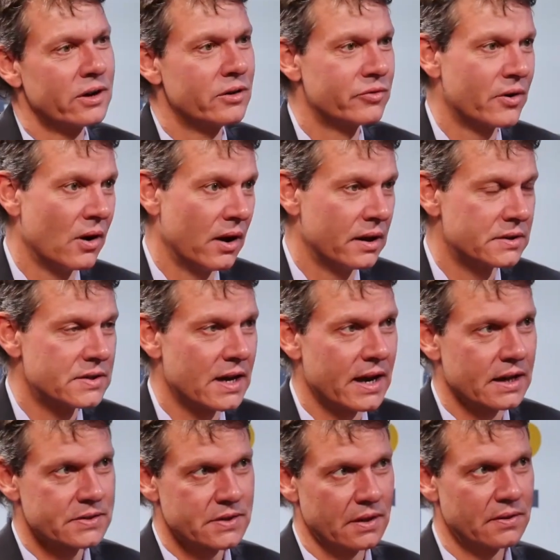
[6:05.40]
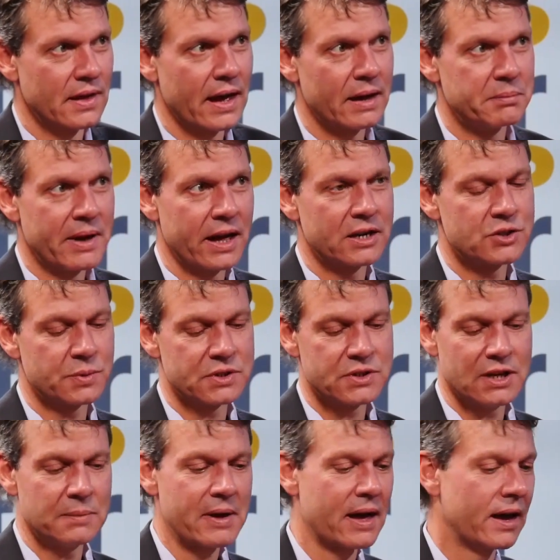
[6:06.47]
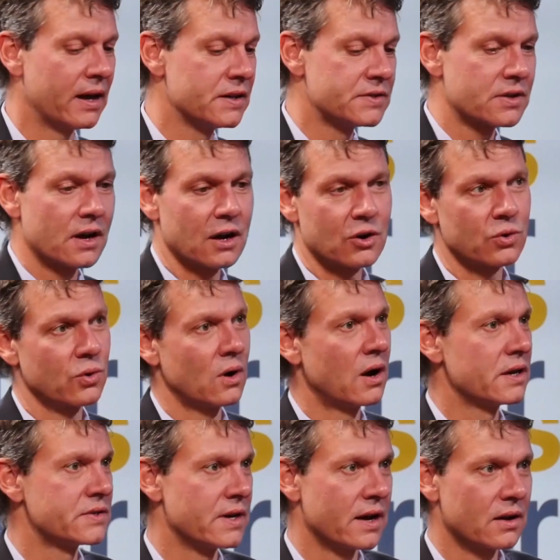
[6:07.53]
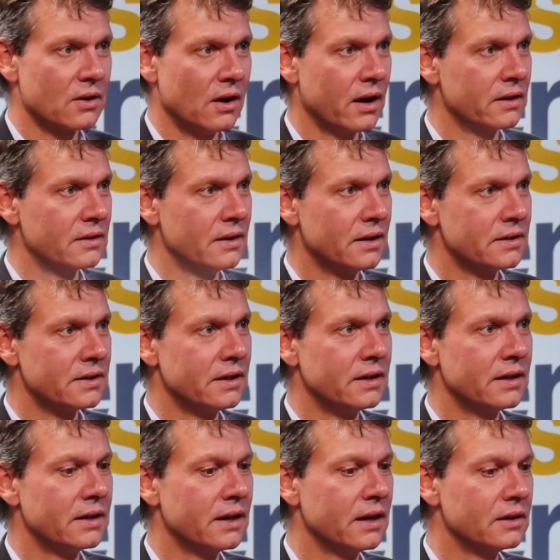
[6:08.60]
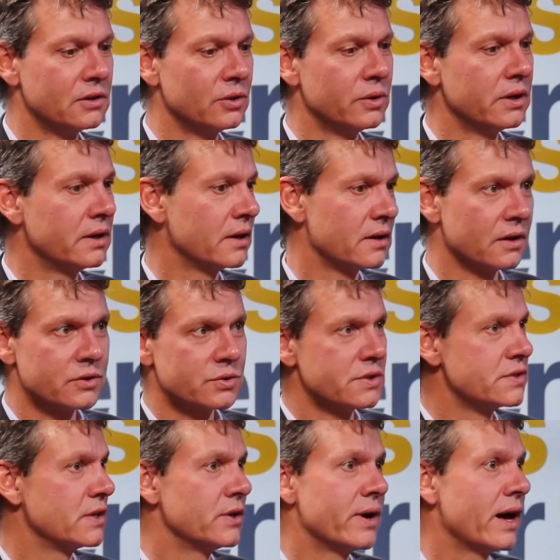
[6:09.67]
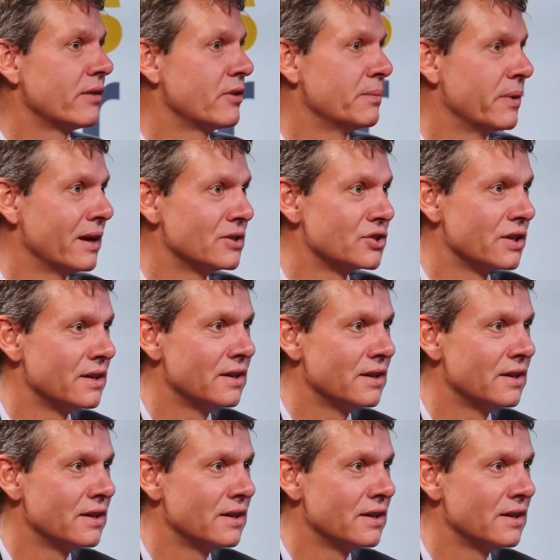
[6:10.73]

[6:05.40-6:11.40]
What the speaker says: of contacts that management team has across that continent, including in countries that you haven't mentioned.